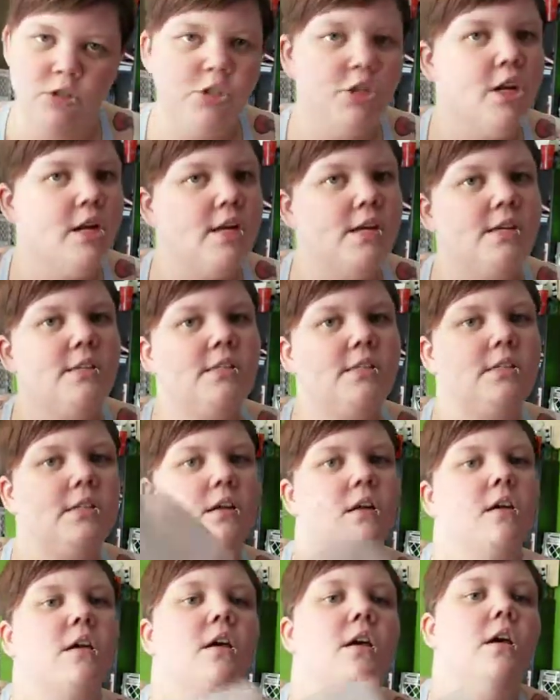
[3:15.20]
you guys
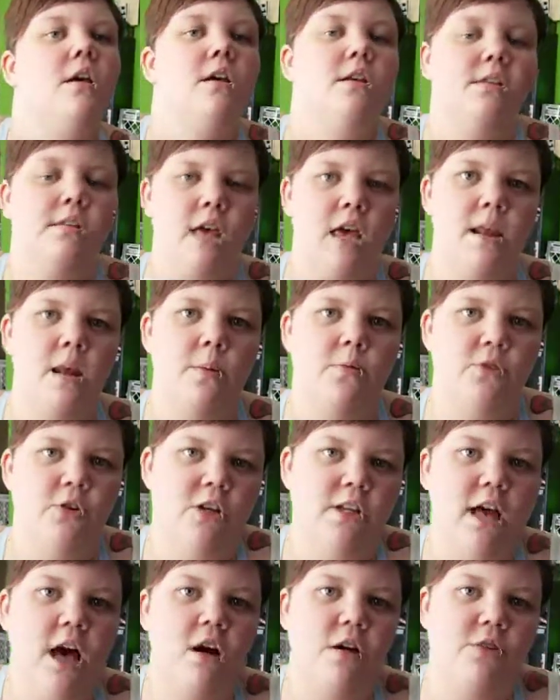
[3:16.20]
to sign up for
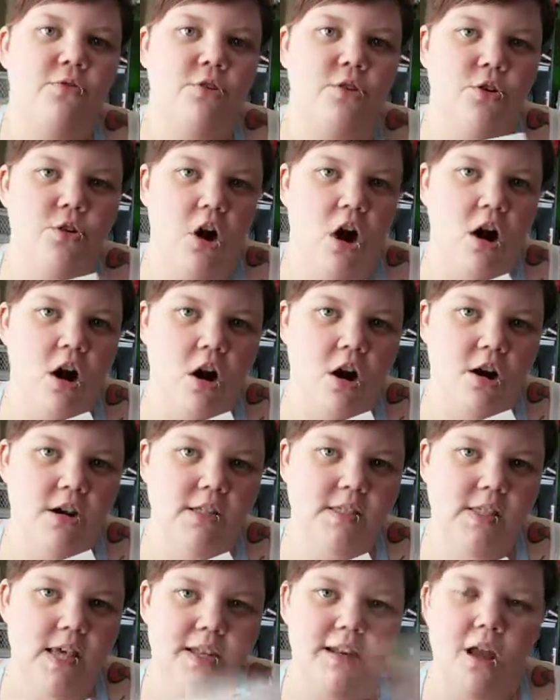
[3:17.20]
Klout if you're not already
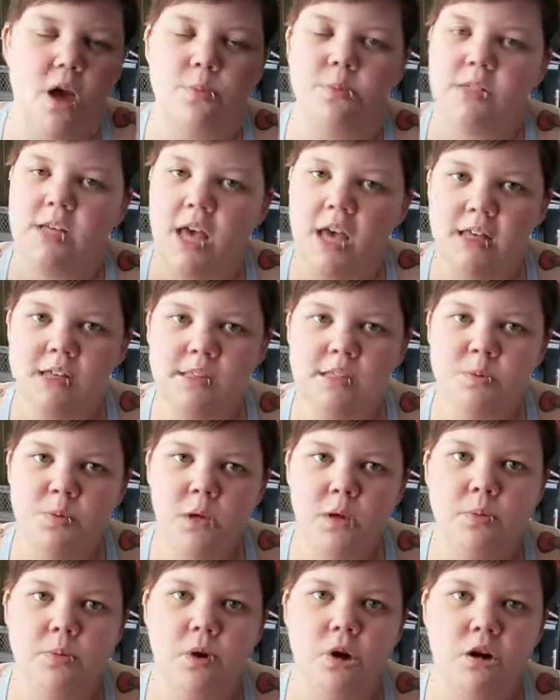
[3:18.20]
signed up. Tons of
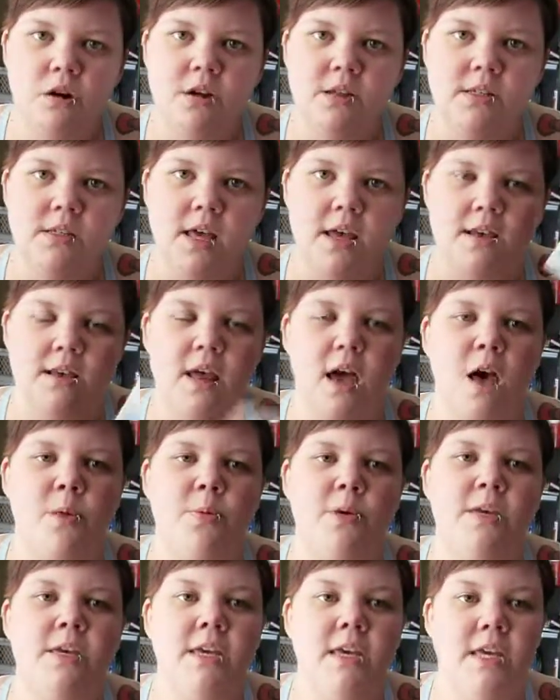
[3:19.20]
people are already signed up
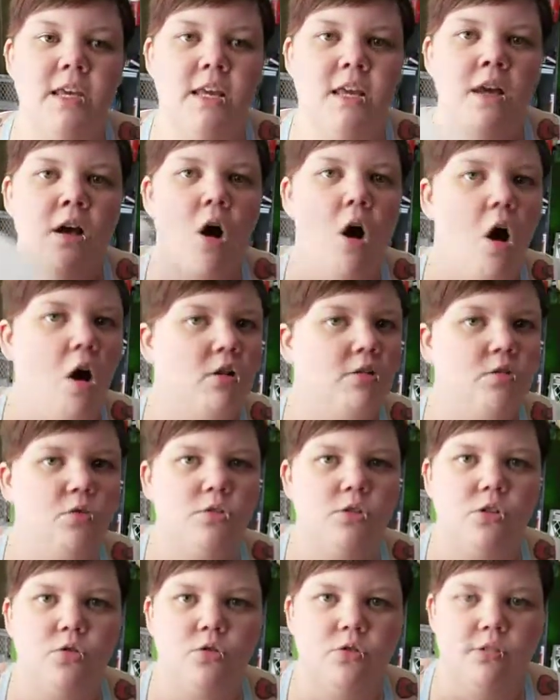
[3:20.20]
and getting all
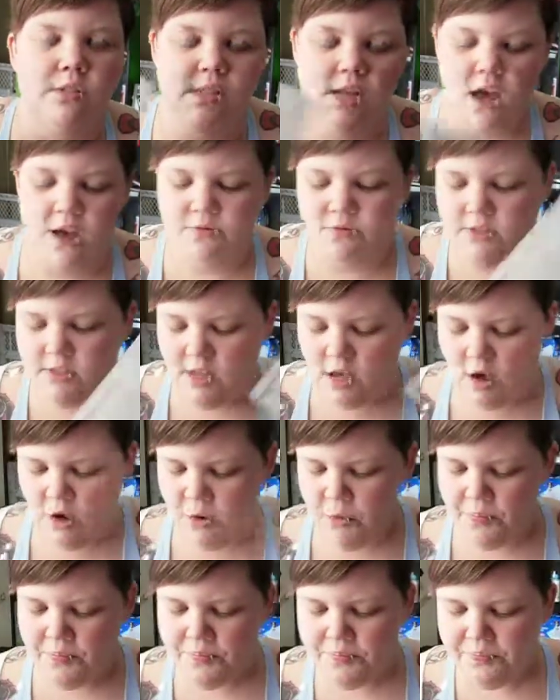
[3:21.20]
sorts of cool stuff.
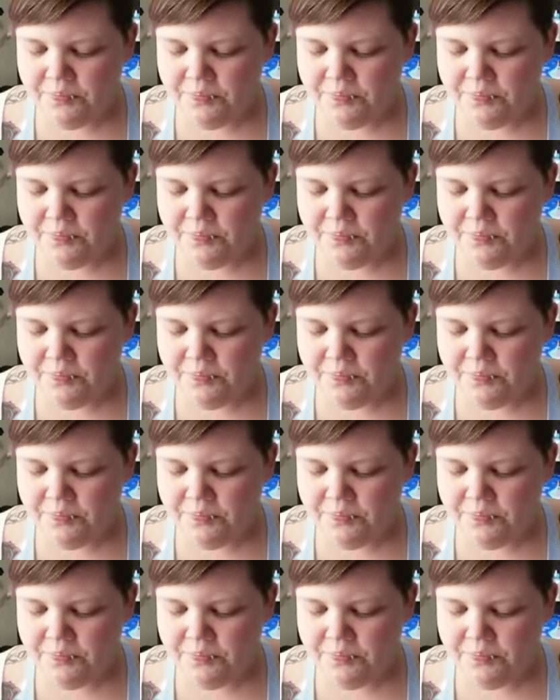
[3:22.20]
So,